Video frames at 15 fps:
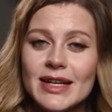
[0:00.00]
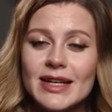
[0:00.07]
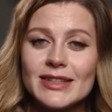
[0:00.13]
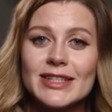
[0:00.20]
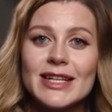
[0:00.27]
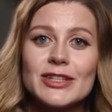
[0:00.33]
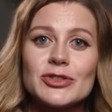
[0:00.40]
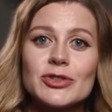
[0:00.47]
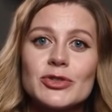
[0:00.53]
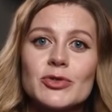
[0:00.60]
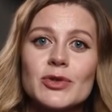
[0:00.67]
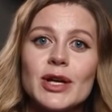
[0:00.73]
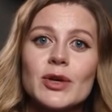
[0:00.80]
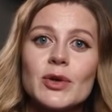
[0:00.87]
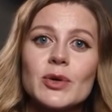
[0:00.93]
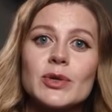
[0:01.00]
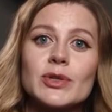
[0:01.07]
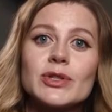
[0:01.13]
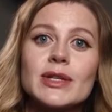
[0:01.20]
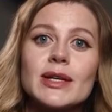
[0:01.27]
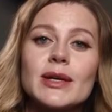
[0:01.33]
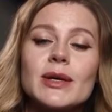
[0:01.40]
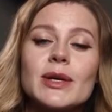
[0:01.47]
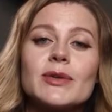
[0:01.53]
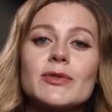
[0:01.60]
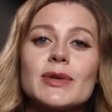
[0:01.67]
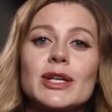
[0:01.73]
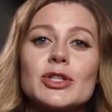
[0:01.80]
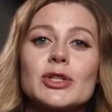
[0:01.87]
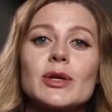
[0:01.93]
census records,
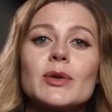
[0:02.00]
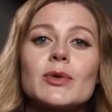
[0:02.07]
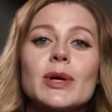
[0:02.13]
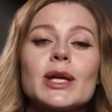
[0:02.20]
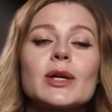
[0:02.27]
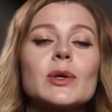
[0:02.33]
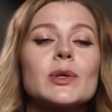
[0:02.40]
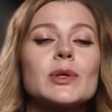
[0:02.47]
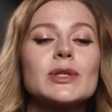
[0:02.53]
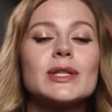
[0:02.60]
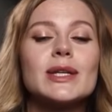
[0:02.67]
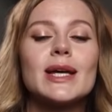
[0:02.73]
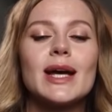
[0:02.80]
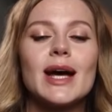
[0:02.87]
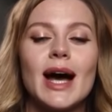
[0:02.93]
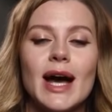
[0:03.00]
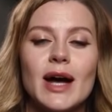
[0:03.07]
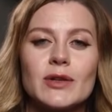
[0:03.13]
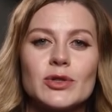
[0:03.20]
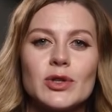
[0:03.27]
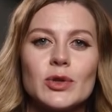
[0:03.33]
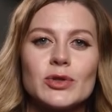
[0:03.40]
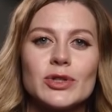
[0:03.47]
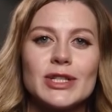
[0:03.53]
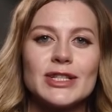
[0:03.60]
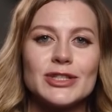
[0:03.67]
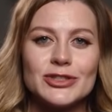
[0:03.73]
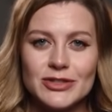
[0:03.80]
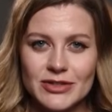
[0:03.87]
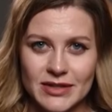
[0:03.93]
confessional records, household
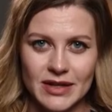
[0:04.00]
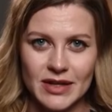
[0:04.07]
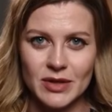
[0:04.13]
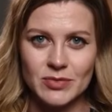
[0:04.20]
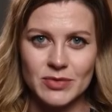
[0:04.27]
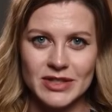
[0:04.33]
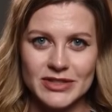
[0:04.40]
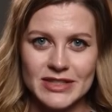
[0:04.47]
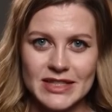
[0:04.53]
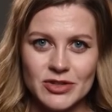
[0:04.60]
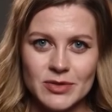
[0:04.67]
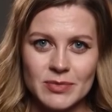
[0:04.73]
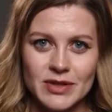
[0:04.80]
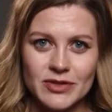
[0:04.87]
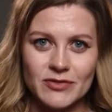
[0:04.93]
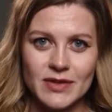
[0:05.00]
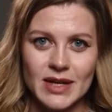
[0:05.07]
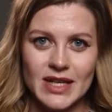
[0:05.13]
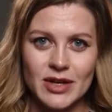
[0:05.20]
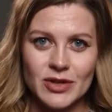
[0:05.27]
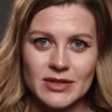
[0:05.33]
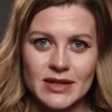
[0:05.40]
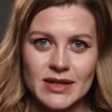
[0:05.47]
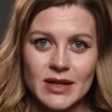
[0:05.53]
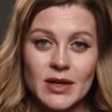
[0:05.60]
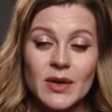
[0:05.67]
lists, resettlement files,